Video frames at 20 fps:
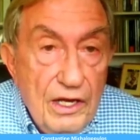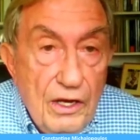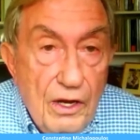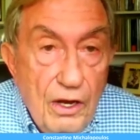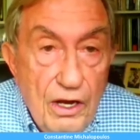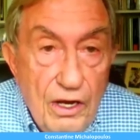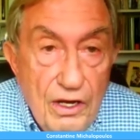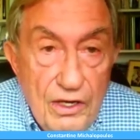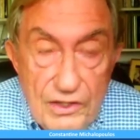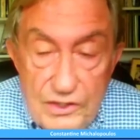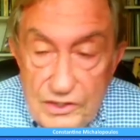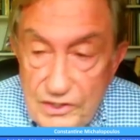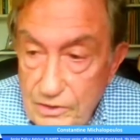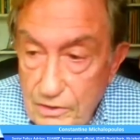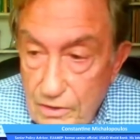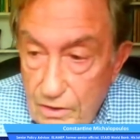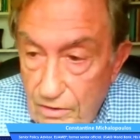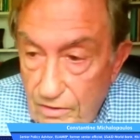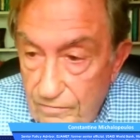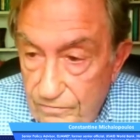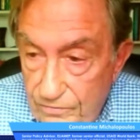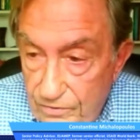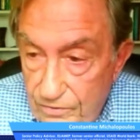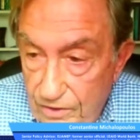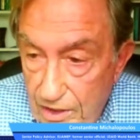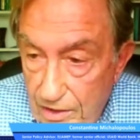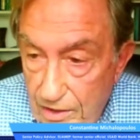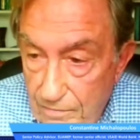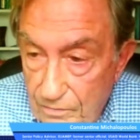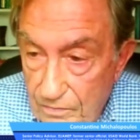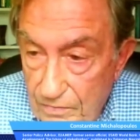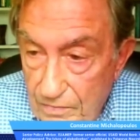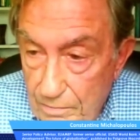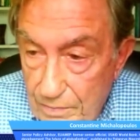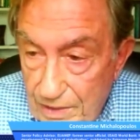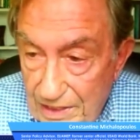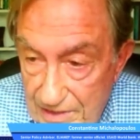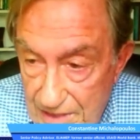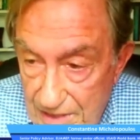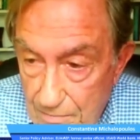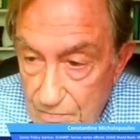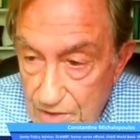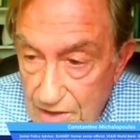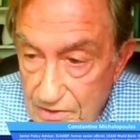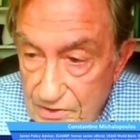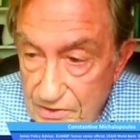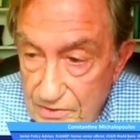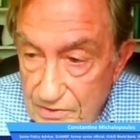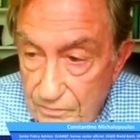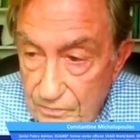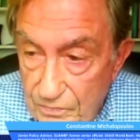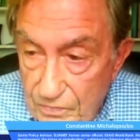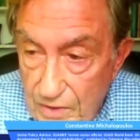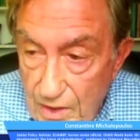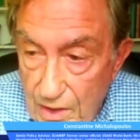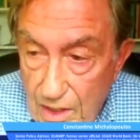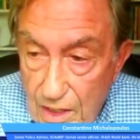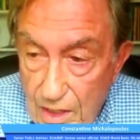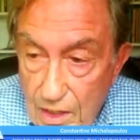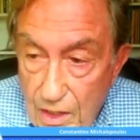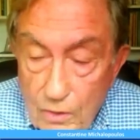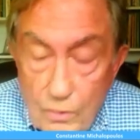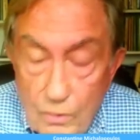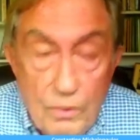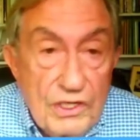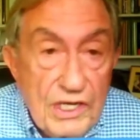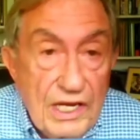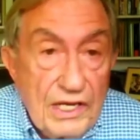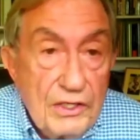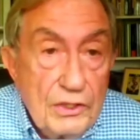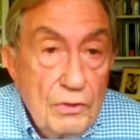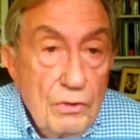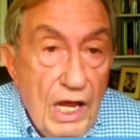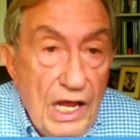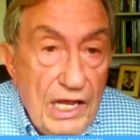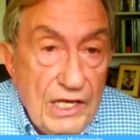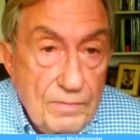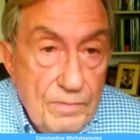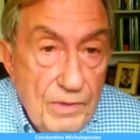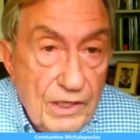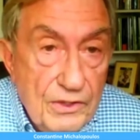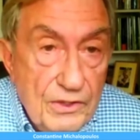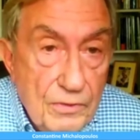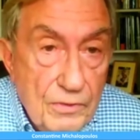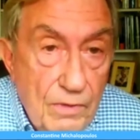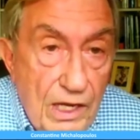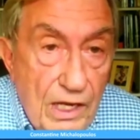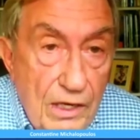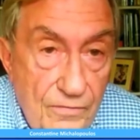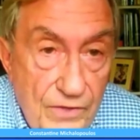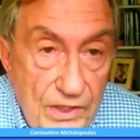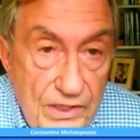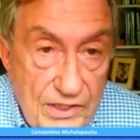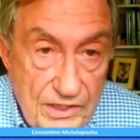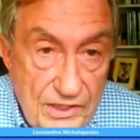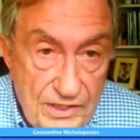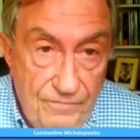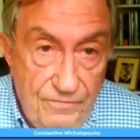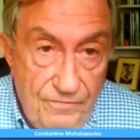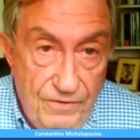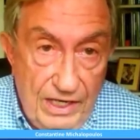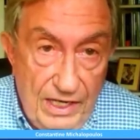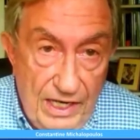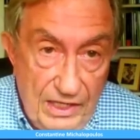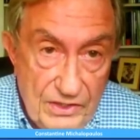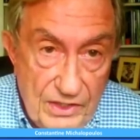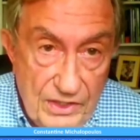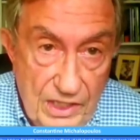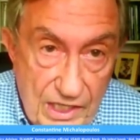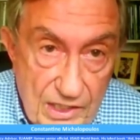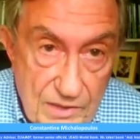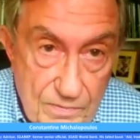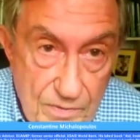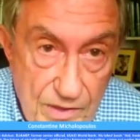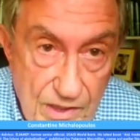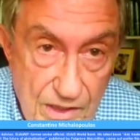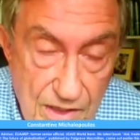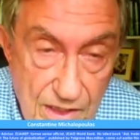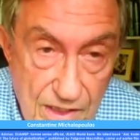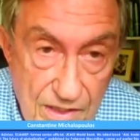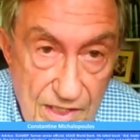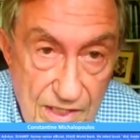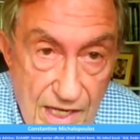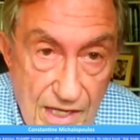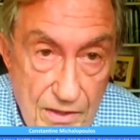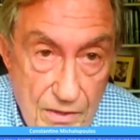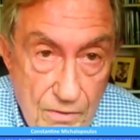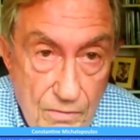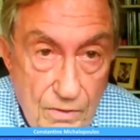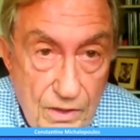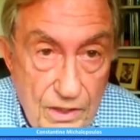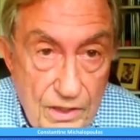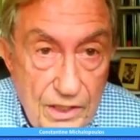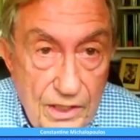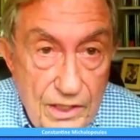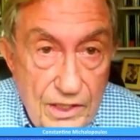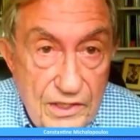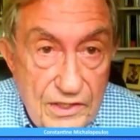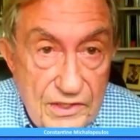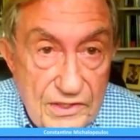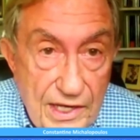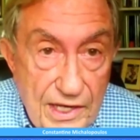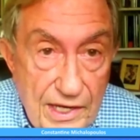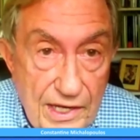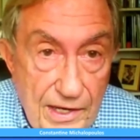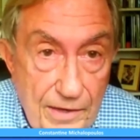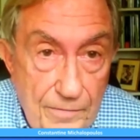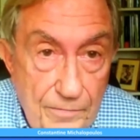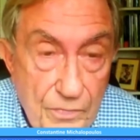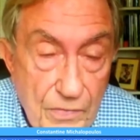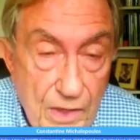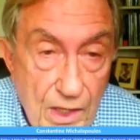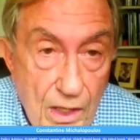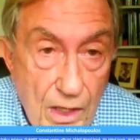recurrence of pandemics, which has two aspects. One of it is a financial aspect, and the other one is a